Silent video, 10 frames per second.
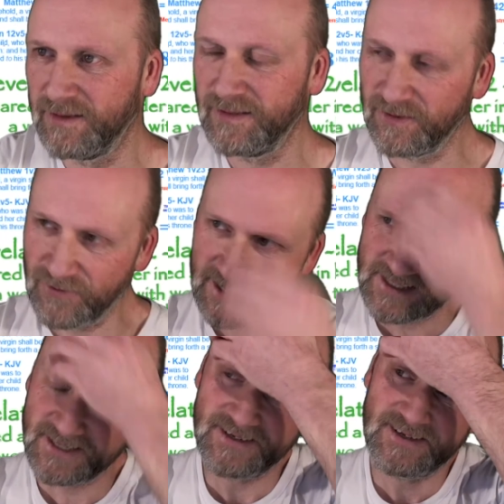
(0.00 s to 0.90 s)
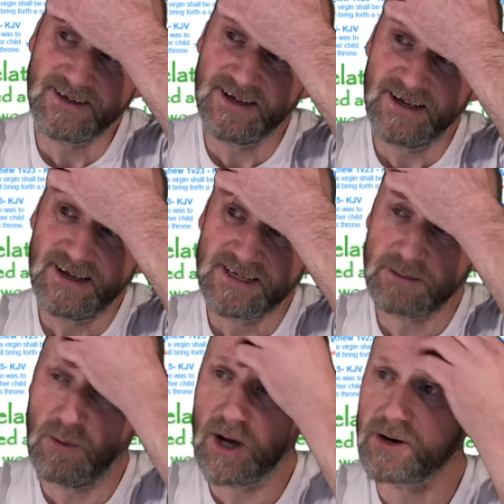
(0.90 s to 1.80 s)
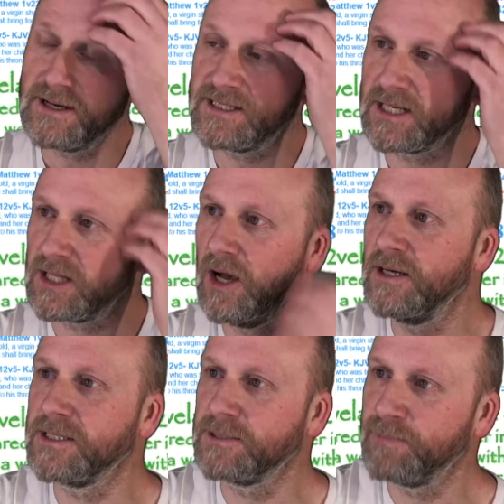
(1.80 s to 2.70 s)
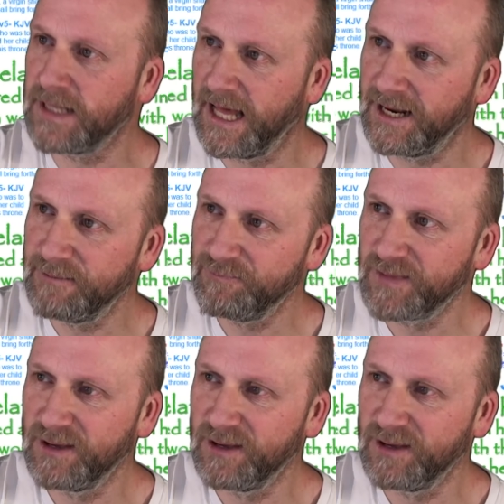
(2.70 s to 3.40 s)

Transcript: The reason, see, Mercury is the closest planet.